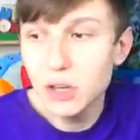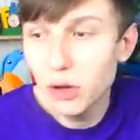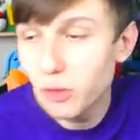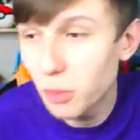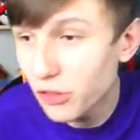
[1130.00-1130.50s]

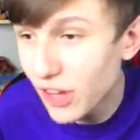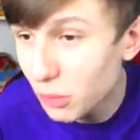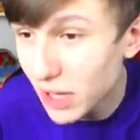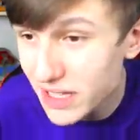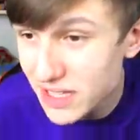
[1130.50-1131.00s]
Overmars
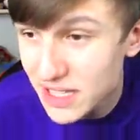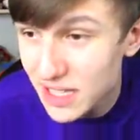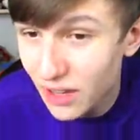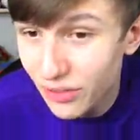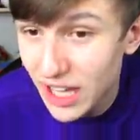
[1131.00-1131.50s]
out gets us
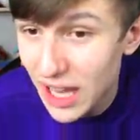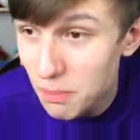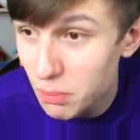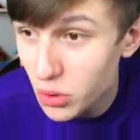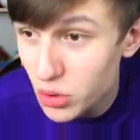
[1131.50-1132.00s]
another
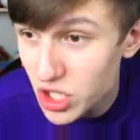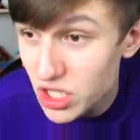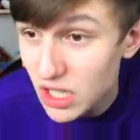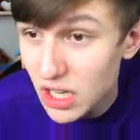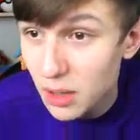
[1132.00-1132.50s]
chem
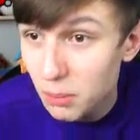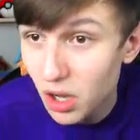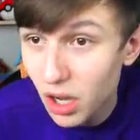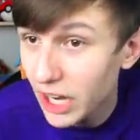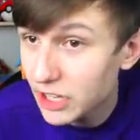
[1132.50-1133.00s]
boost.
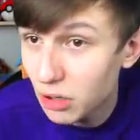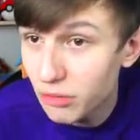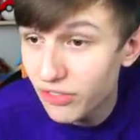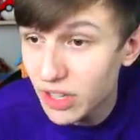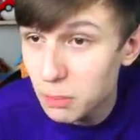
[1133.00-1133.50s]
But I
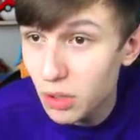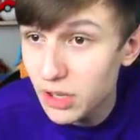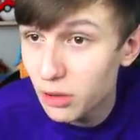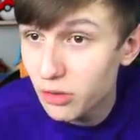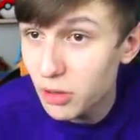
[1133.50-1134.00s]
don't think putting
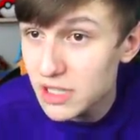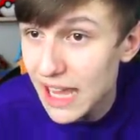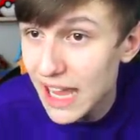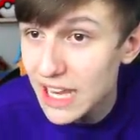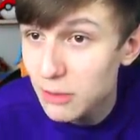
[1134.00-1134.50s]
Overmars
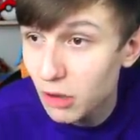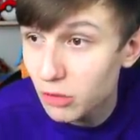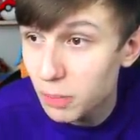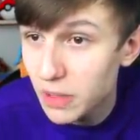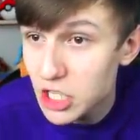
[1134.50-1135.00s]
anywhere on
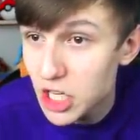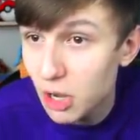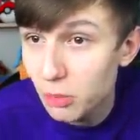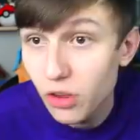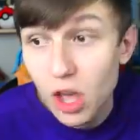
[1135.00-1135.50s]
the pitch
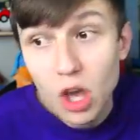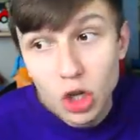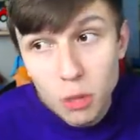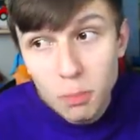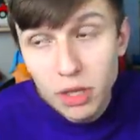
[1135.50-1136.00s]
helps.
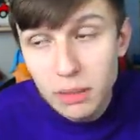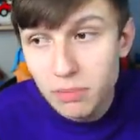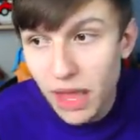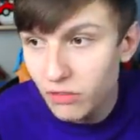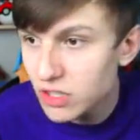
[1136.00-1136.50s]
Couldn't put him
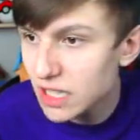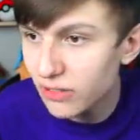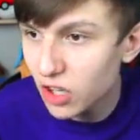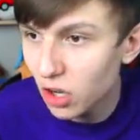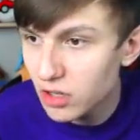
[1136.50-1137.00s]
there instead
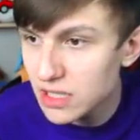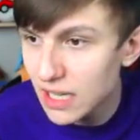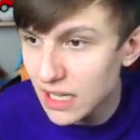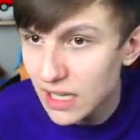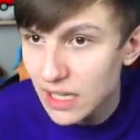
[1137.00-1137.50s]
of
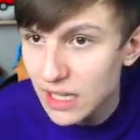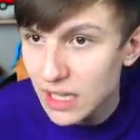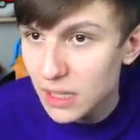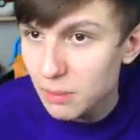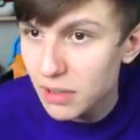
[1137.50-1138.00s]
Kante.
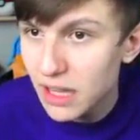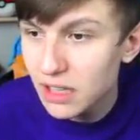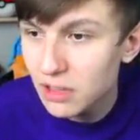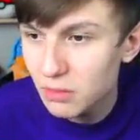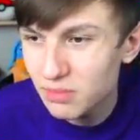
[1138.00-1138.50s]
But
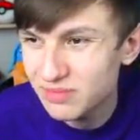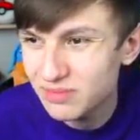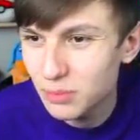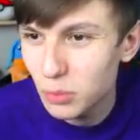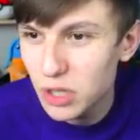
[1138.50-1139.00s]
then
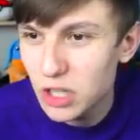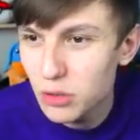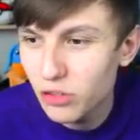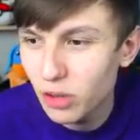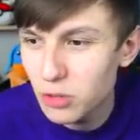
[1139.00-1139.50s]
we
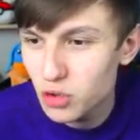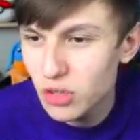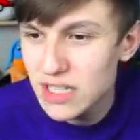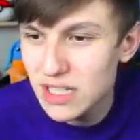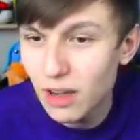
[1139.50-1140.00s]
lose so much
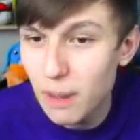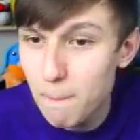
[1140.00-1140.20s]
rating. I